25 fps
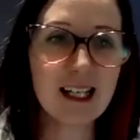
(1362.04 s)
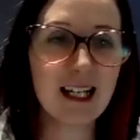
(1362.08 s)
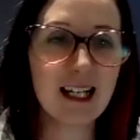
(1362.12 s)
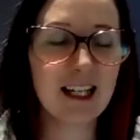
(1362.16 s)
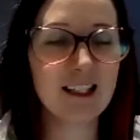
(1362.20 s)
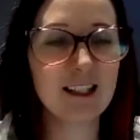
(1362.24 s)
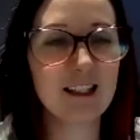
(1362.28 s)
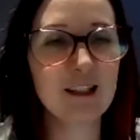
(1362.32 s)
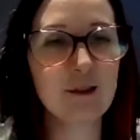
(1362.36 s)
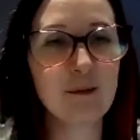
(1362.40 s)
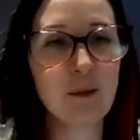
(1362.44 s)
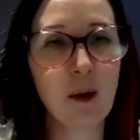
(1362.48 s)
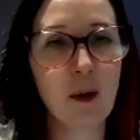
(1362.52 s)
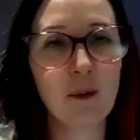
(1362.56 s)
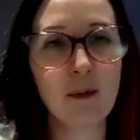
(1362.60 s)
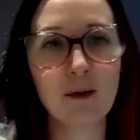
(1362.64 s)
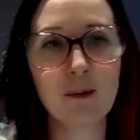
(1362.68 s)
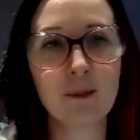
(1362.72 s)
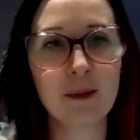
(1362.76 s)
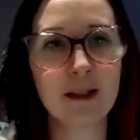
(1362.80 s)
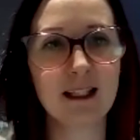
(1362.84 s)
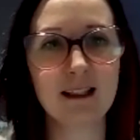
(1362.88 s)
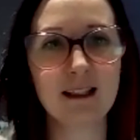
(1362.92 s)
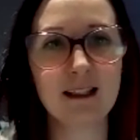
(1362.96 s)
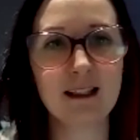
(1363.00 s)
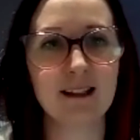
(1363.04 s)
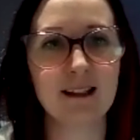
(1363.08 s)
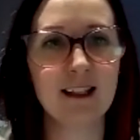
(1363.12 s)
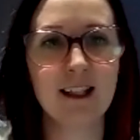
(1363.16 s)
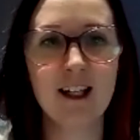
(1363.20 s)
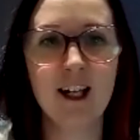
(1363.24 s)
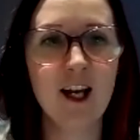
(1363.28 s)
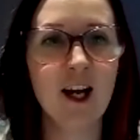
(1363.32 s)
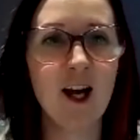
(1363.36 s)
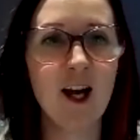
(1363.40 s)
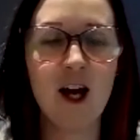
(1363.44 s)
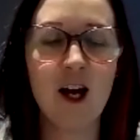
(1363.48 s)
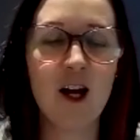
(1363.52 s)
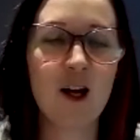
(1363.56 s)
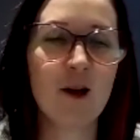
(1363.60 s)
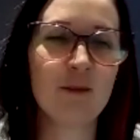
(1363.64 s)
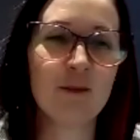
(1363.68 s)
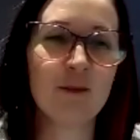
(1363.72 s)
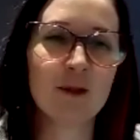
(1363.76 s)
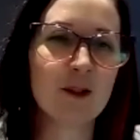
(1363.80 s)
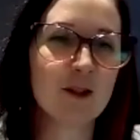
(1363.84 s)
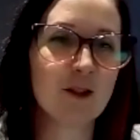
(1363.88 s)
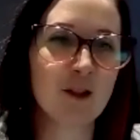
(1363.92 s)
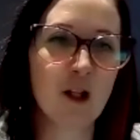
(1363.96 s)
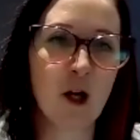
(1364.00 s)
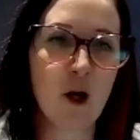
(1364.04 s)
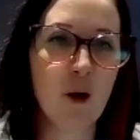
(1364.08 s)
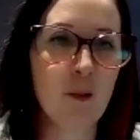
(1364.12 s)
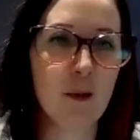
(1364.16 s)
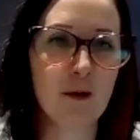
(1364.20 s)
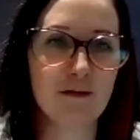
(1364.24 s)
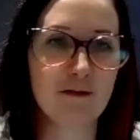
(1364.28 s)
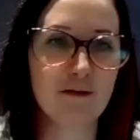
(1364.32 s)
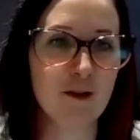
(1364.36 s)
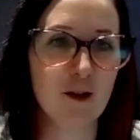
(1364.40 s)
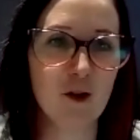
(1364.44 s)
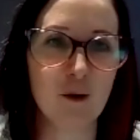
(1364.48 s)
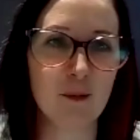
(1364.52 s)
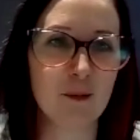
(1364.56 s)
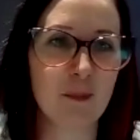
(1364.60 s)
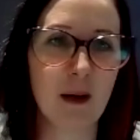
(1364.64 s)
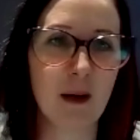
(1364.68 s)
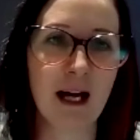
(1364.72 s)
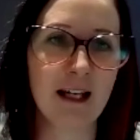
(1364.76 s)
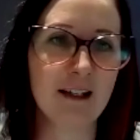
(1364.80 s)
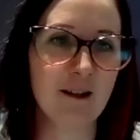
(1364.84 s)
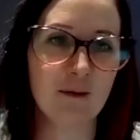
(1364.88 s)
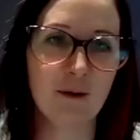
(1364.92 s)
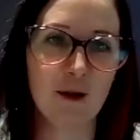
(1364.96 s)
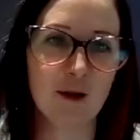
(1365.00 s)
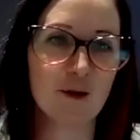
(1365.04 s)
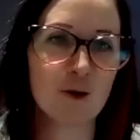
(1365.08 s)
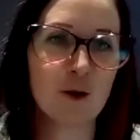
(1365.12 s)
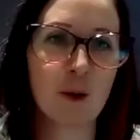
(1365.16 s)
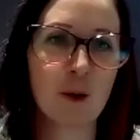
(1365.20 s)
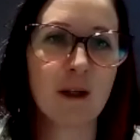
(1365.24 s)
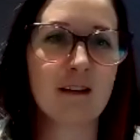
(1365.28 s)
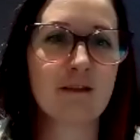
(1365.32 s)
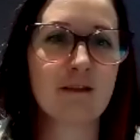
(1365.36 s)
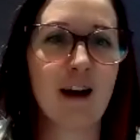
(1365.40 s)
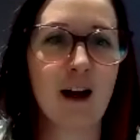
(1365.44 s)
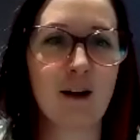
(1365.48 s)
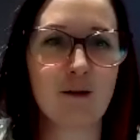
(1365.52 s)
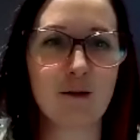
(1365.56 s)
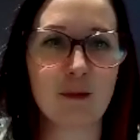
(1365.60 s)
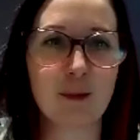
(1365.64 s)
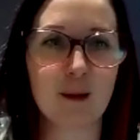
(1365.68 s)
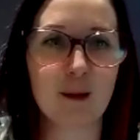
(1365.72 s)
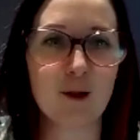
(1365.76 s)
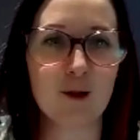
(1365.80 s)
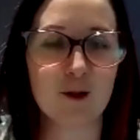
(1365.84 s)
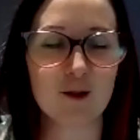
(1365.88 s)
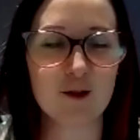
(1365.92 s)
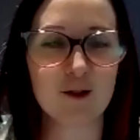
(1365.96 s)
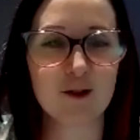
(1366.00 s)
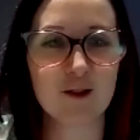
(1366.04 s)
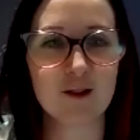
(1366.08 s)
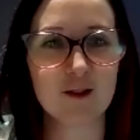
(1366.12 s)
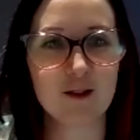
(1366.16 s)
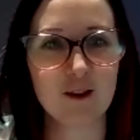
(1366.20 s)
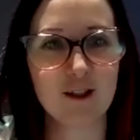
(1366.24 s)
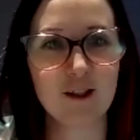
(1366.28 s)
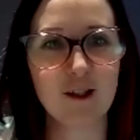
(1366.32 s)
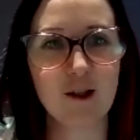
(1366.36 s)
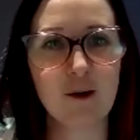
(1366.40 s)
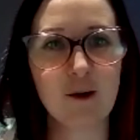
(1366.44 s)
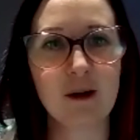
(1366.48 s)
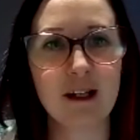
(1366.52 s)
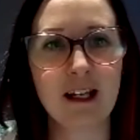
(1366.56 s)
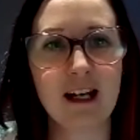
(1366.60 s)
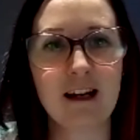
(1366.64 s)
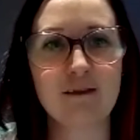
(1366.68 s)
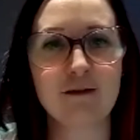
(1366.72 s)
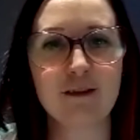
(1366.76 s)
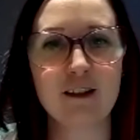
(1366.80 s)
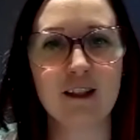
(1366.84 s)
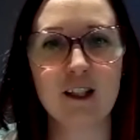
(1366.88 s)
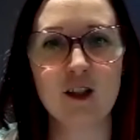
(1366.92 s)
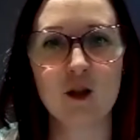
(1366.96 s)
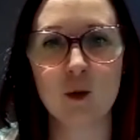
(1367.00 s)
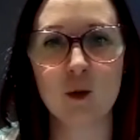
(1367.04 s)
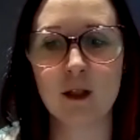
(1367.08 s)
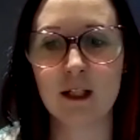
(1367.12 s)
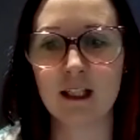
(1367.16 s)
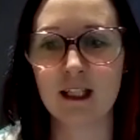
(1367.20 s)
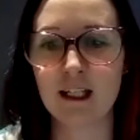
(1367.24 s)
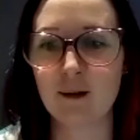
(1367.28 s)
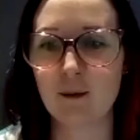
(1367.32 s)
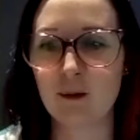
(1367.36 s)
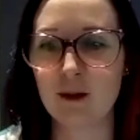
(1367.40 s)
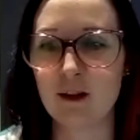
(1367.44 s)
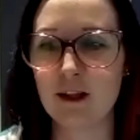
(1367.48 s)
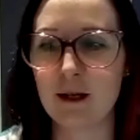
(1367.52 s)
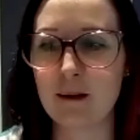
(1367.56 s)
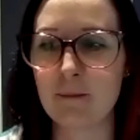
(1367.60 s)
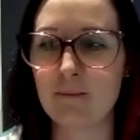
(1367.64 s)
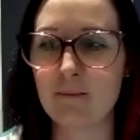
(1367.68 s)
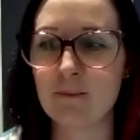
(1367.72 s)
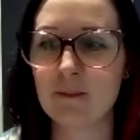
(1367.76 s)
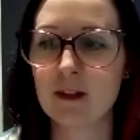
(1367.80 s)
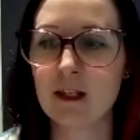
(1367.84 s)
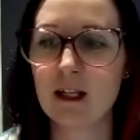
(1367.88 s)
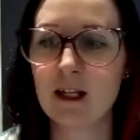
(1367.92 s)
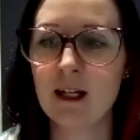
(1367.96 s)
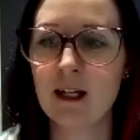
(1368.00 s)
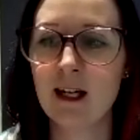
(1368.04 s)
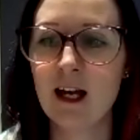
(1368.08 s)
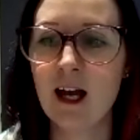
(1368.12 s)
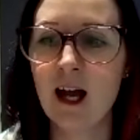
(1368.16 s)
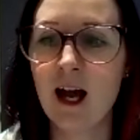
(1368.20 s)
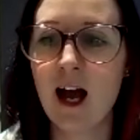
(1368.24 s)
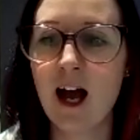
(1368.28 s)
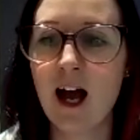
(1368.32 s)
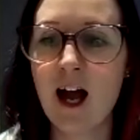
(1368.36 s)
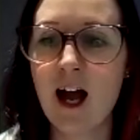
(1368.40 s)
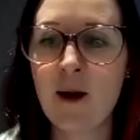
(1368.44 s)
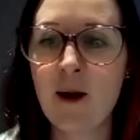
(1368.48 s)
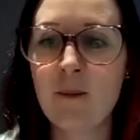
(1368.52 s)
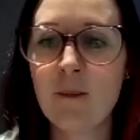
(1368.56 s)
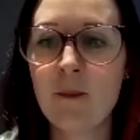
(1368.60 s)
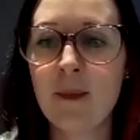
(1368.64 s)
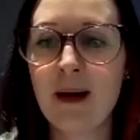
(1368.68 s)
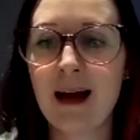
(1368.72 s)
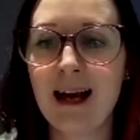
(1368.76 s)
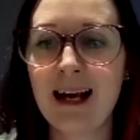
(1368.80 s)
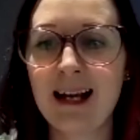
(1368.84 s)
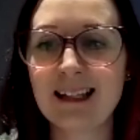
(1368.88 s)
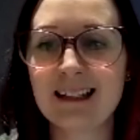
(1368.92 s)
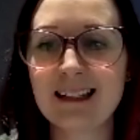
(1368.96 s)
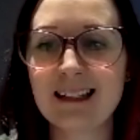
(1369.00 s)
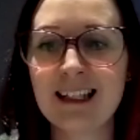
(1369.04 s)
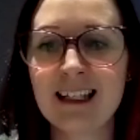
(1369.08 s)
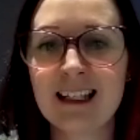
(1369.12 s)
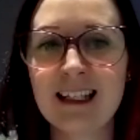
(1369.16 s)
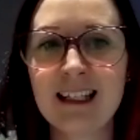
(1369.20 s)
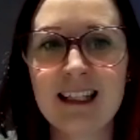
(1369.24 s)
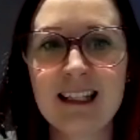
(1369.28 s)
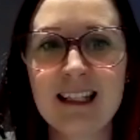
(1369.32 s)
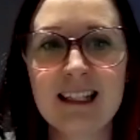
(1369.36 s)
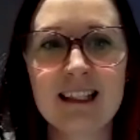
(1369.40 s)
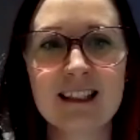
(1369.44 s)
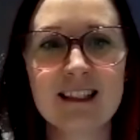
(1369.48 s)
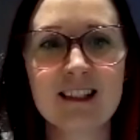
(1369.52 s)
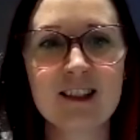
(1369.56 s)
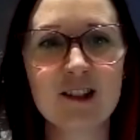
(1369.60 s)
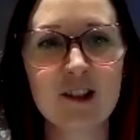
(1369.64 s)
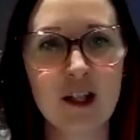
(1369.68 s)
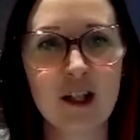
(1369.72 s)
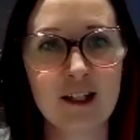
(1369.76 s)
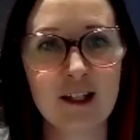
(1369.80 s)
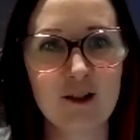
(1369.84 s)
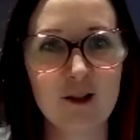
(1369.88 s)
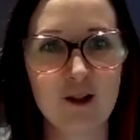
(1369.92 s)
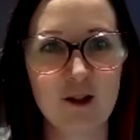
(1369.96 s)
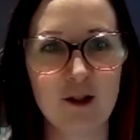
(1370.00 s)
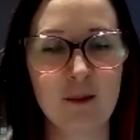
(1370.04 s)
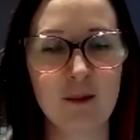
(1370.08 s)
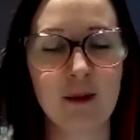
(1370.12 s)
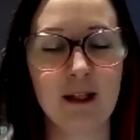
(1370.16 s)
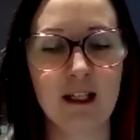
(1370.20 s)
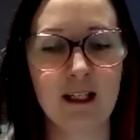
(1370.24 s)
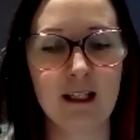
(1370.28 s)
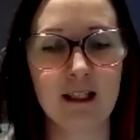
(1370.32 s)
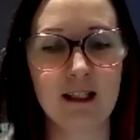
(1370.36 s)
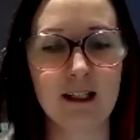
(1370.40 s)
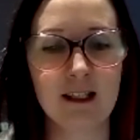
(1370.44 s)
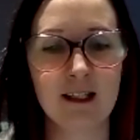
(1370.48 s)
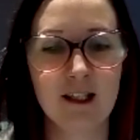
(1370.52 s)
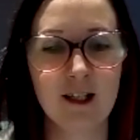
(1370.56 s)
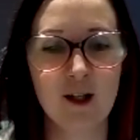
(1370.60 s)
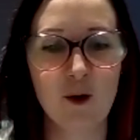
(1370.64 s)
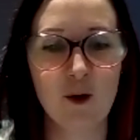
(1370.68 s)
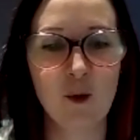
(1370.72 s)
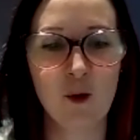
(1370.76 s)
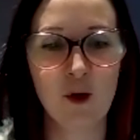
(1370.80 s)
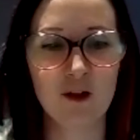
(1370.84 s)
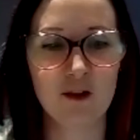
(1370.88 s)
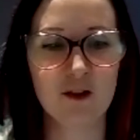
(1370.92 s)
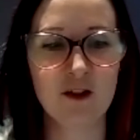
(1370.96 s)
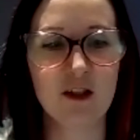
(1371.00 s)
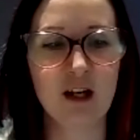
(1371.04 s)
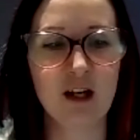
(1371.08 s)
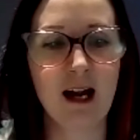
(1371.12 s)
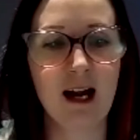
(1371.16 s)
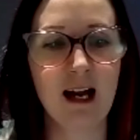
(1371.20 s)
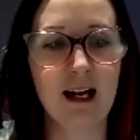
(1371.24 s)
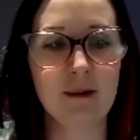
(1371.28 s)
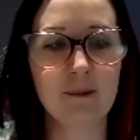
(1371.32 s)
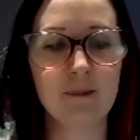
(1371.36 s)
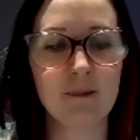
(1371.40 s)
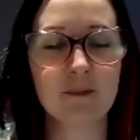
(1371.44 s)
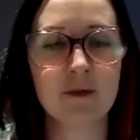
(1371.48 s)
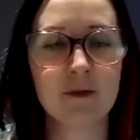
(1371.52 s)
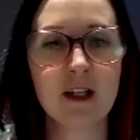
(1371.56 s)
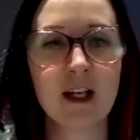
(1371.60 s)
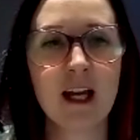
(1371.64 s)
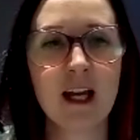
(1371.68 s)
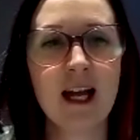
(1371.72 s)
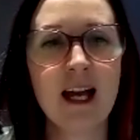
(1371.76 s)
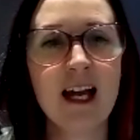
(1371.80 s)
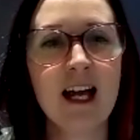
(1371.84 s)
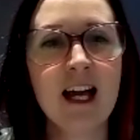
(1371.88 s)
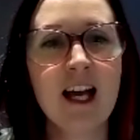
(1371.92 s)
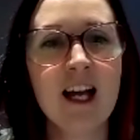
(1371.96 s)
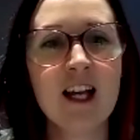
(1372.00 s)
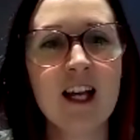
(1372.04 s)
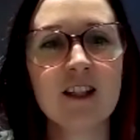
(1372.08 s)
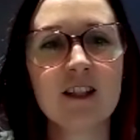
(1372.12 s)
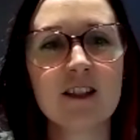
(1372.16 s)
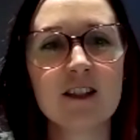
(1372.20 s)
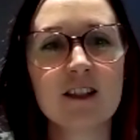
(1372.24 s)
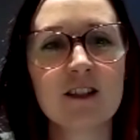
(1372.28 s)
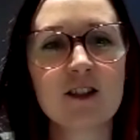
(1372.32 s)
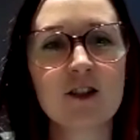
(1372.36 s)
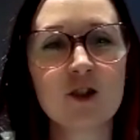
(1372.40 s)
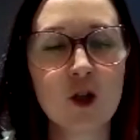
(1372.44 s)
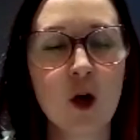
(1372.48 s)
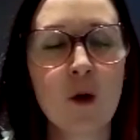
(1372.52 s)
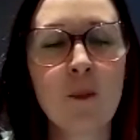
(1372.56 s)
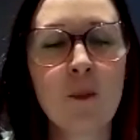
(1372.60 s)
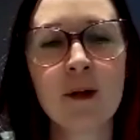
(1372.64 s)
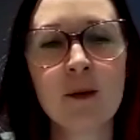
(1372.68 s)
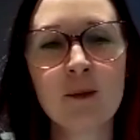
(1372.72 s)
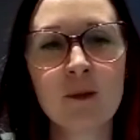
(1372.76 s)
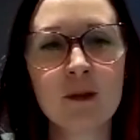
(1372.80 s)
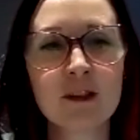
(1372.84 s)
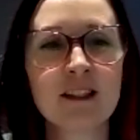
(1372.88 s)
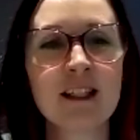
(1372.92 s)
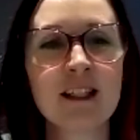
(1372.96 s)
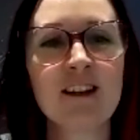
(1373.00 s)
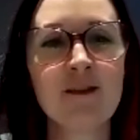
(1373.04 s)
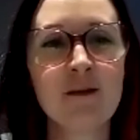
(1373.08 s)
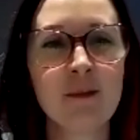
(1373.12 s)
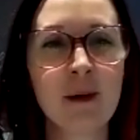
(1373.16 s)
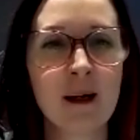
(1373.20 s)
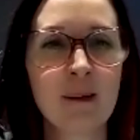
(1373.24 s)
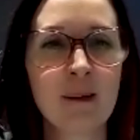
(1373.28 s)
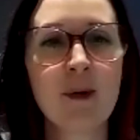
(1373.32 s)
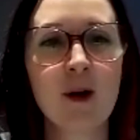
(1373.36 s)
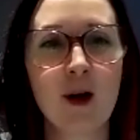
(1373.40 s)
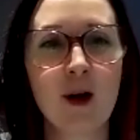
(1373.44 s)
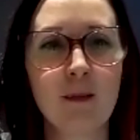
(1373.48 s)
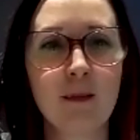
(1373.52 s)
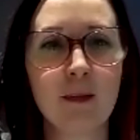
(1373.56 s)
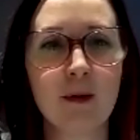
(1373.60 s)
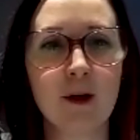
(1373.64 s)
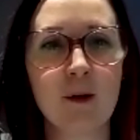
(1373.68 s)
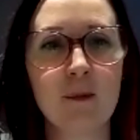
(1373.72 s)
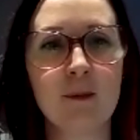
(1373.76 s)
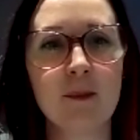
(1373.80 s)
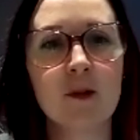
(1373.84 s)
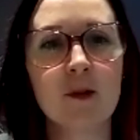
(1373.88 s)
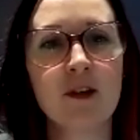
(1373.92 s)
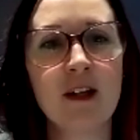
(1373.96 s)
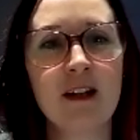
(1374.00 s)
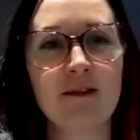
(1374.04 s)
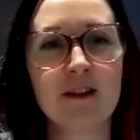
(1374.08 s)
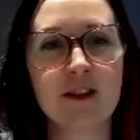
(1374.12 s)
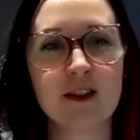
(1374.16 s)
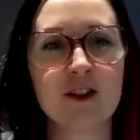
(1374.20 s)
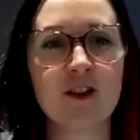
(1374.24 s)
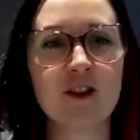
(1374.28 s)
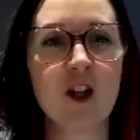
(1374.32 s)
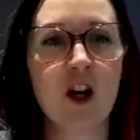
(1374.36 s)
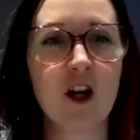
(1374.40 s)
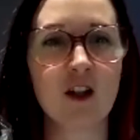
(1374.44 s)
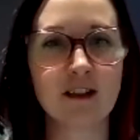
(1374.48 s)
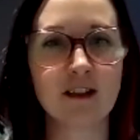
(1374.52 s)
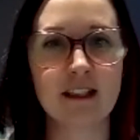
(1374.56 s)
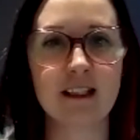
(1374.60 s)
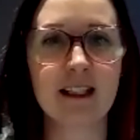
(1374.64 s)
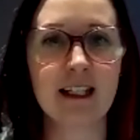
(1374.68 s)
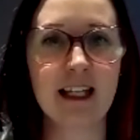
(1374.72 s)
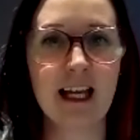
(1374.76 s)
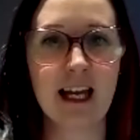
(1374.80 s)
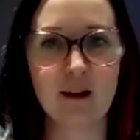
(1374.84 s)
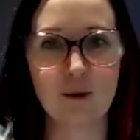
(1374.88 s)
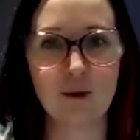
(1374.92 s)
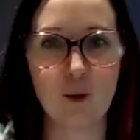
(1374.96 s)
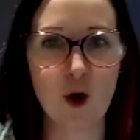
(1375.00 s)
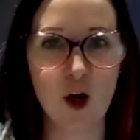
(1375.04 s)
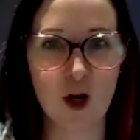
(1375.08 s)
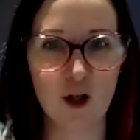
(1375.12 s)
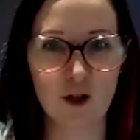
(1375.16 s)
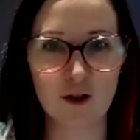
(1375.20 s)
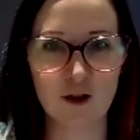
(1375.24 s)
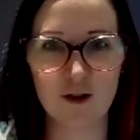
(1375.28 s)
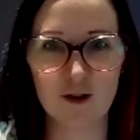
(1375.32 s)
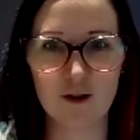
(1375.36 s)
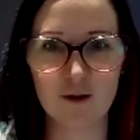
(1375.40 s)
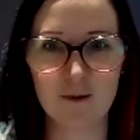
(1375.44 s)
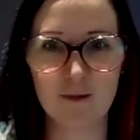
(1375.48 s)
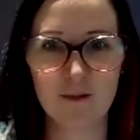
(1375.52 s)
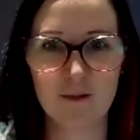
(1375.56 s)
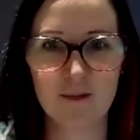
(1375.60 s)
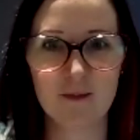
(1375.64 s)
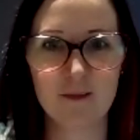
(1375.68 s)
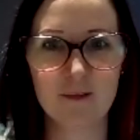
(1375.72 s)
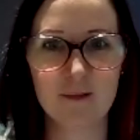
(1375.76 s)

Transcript: and he'd probably been sober for, I don't know, 25 plus, you know, when I finished working with him. And he said to me one time, stopping was never my problem, but never starting again was.